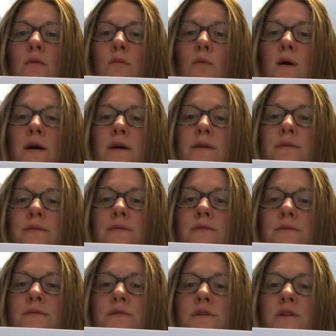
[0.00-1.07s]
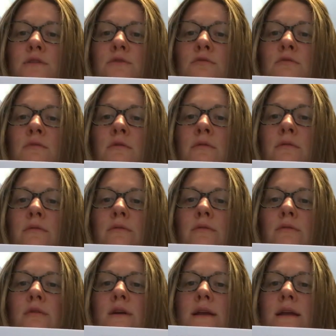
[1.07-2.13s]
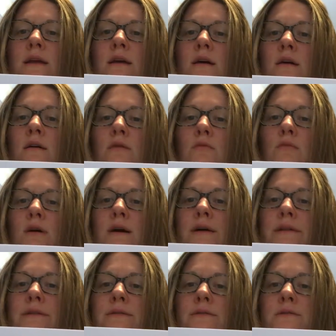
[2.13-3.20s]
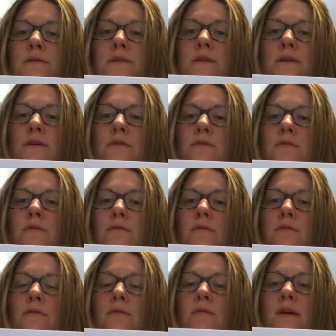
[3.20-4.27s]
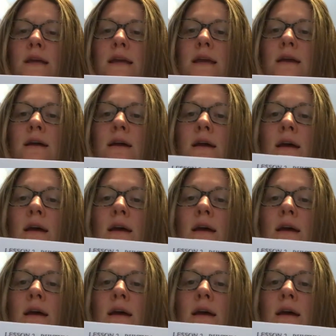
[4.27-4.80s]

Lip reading: 1, 2, 3. 1, 2, 3.